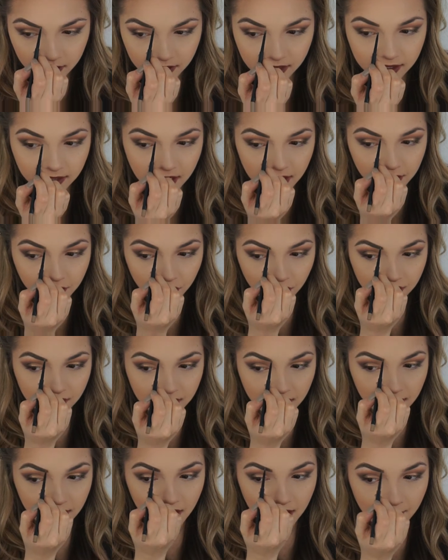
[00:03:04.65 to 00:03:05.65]
Since I just
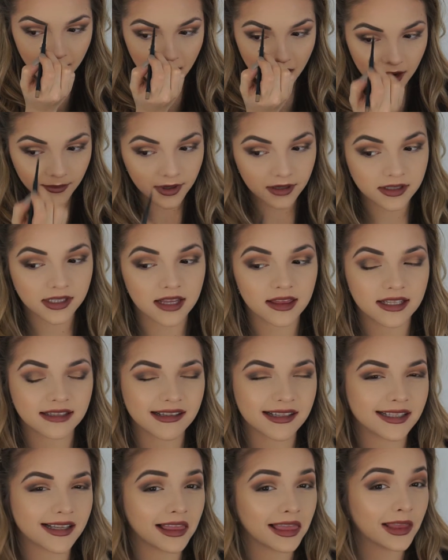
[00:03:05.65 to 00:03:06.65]
did get my eyebrows done, this
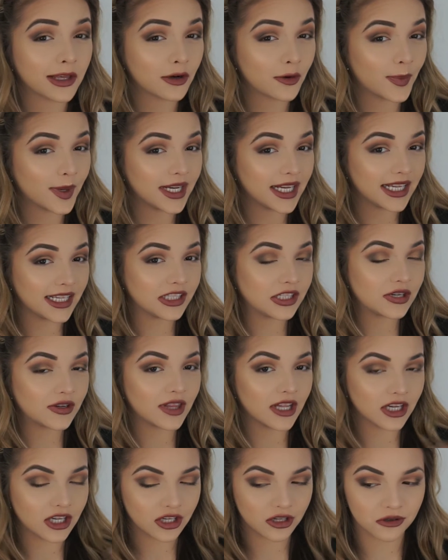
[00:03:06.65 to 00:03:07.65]
is a little bit easier
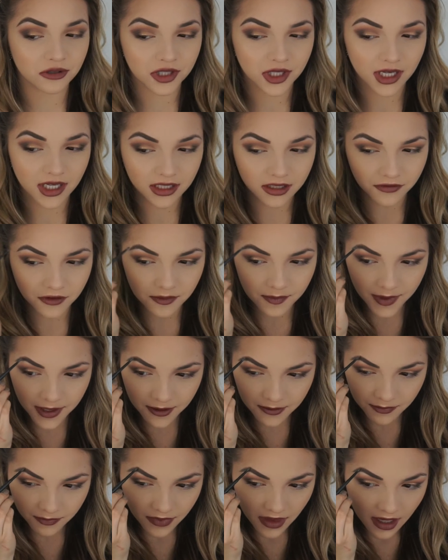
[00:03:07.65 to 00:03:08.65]
than it usually is for
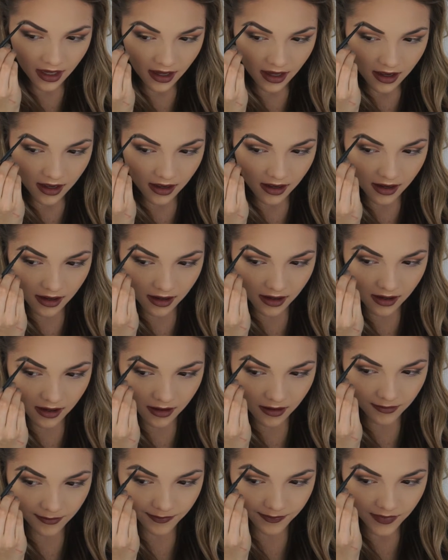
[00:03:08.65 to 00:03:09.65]
me.
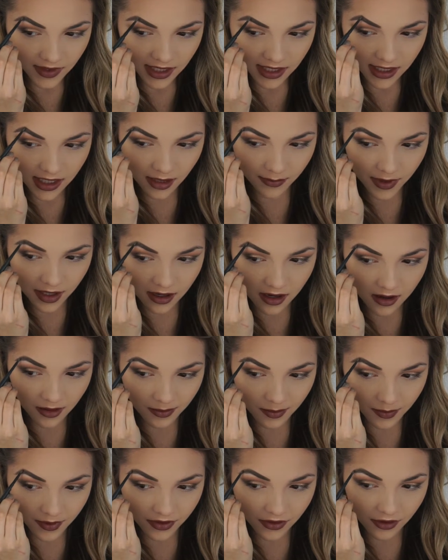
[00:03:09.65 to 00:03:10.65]
Keeping
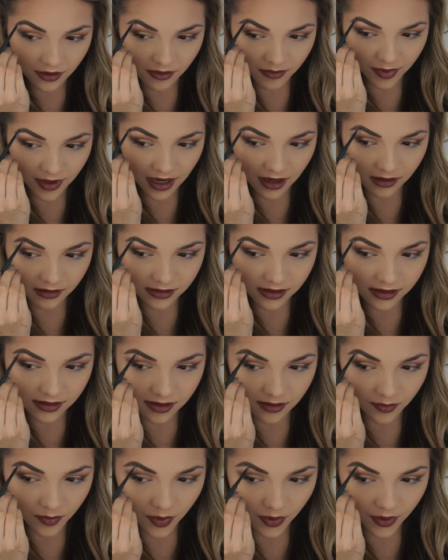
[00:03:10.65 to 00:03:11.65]
up with your brows is
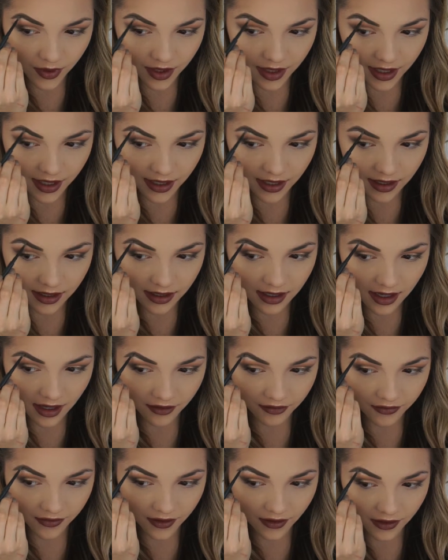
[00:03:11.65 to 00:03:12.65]
important.
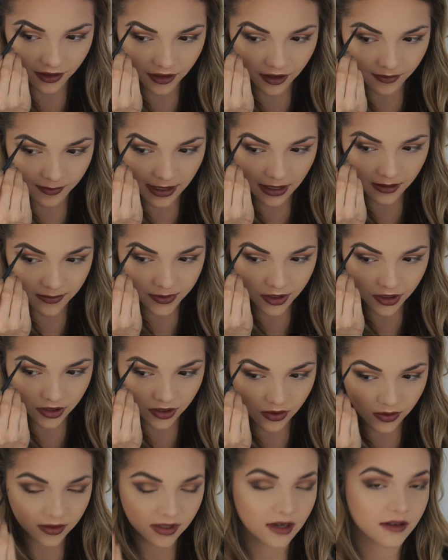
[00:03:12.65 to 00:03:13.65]
I feel like your makeup just
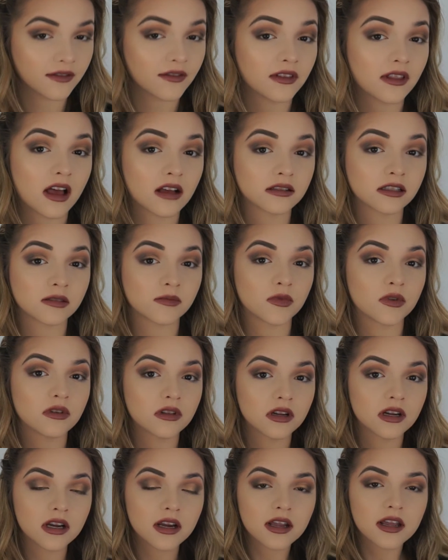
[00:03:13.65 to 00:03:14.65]
goes on a lot
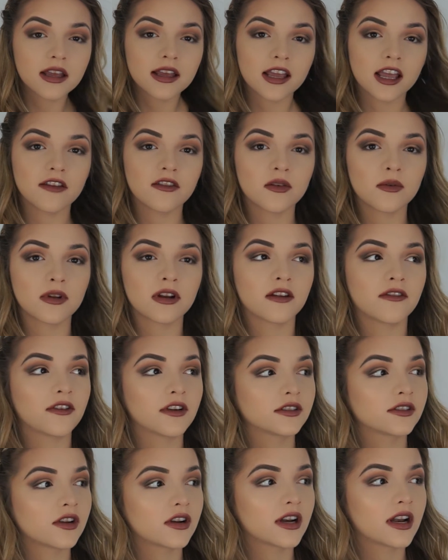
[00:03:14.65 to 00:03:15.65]
smoother. Even when I
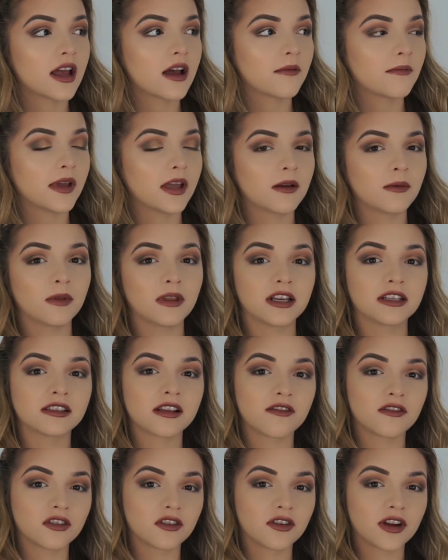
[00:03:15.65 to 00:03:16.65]
first started out making like
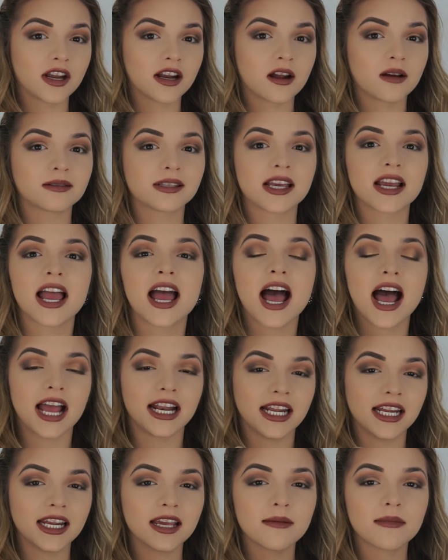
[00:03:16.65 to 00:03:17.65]
7th grade, I was like, I
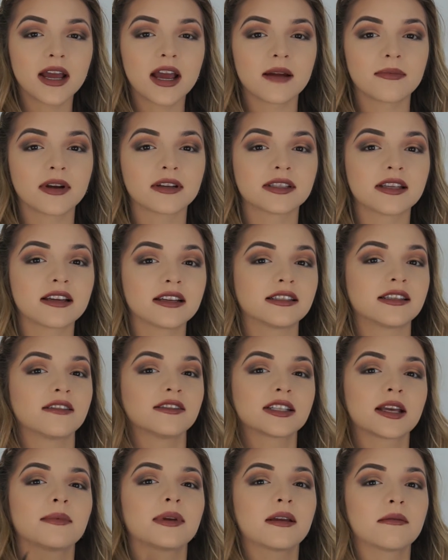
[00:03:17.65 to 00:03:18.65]
need to get my eyebrows done, because
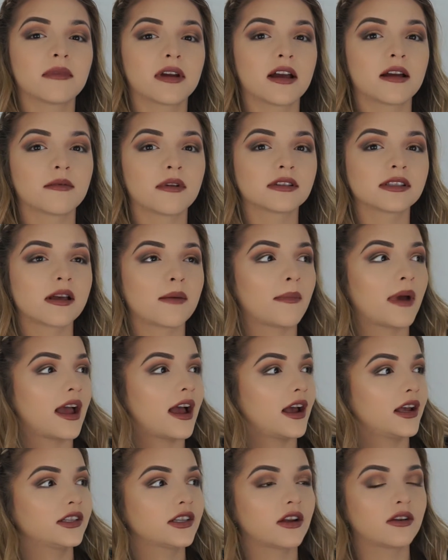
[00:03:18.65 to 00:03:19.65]
every time I get my eyebrows done, my
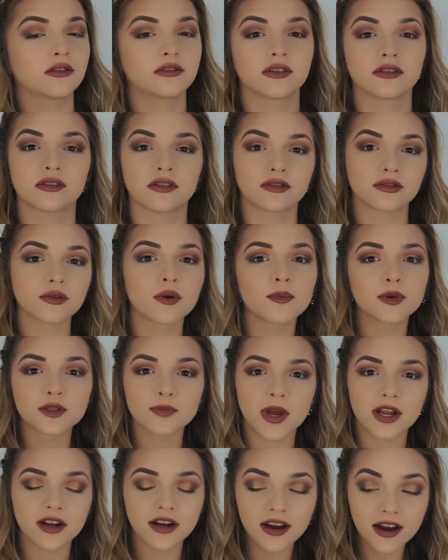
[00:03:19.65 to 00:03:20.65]
eyeshadow just looks so much
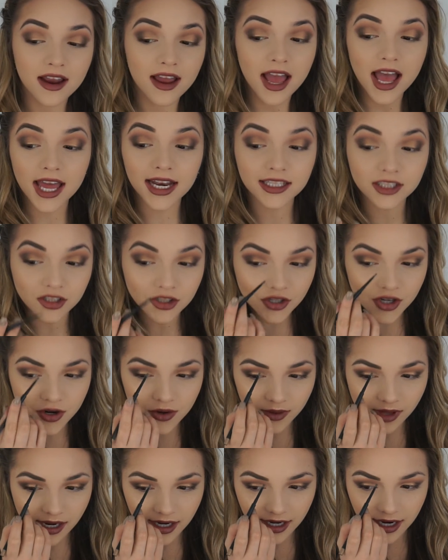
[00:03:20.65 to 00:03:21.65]
better. And it's
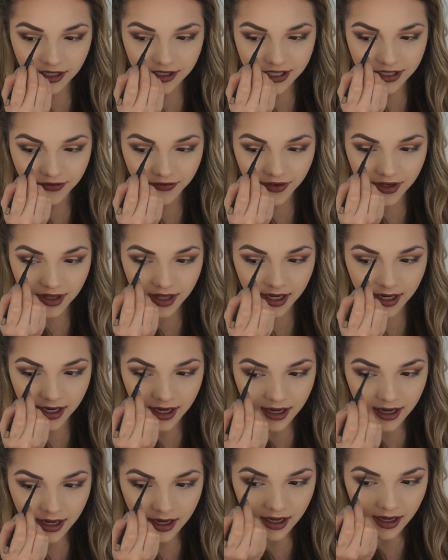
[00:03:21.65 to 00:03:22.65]
true, like I just feel like
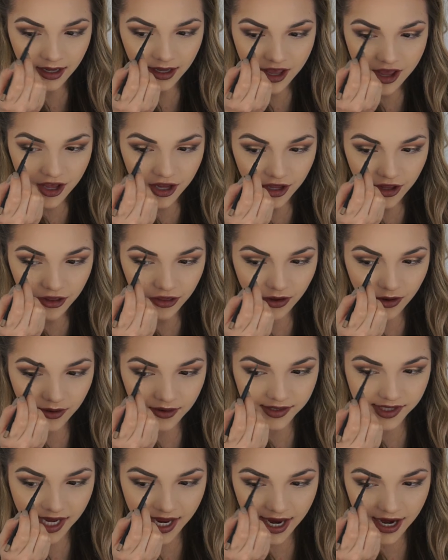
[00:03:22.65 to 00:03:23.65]

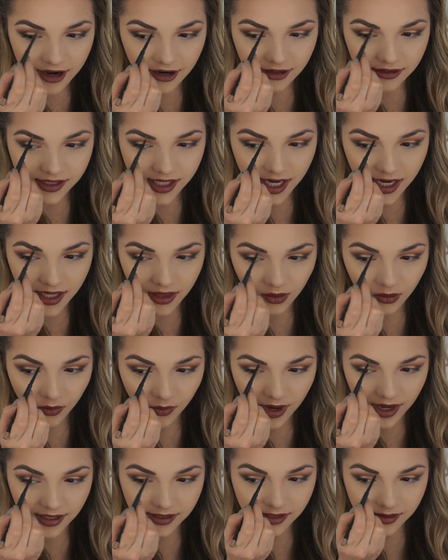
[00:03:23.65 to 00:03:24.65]
those hairs get in the
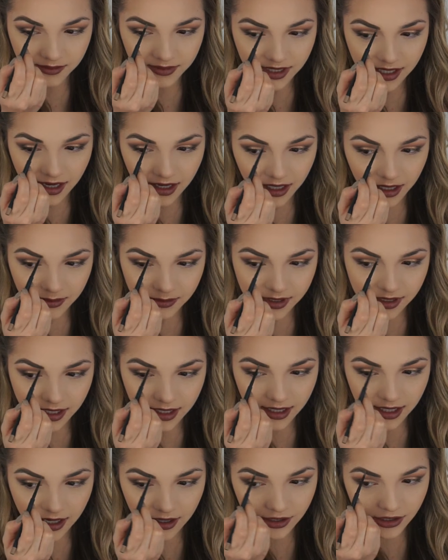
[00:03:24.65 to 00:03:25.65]
way sometimes,
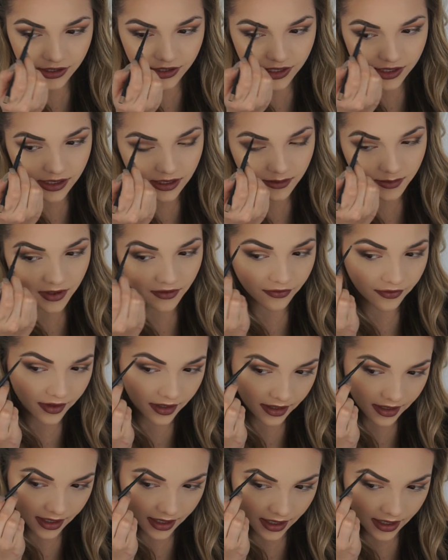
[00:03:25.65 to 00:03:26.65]
and now you're just going to be
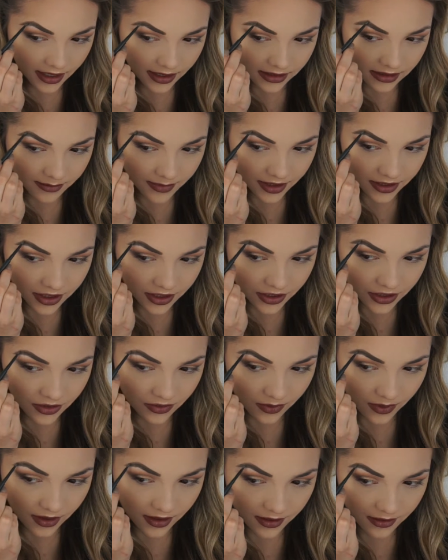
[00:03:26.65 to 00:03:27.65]
filling in as much as you
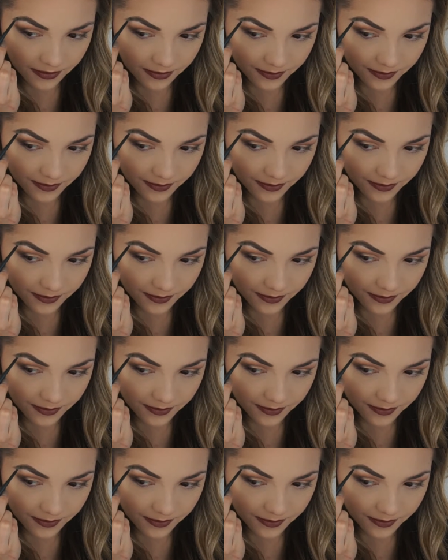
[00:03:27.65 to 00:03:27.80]
want.